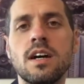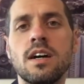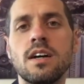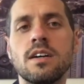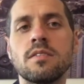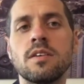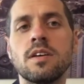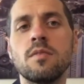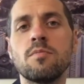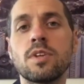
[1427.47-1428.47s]
Uh,
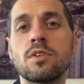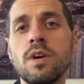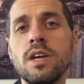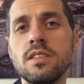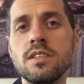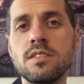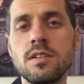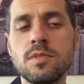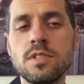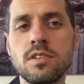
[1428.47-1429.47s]
but the way that these
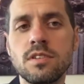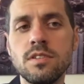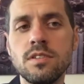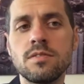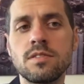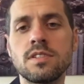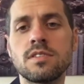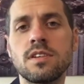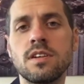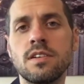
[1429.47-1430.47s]
numbers are used
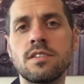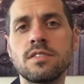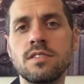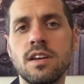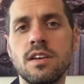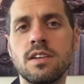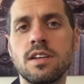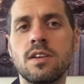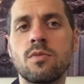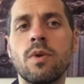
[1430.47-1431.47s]
is to understand
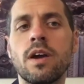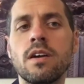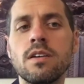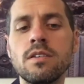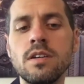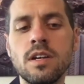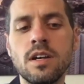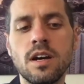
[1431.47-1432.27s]
again where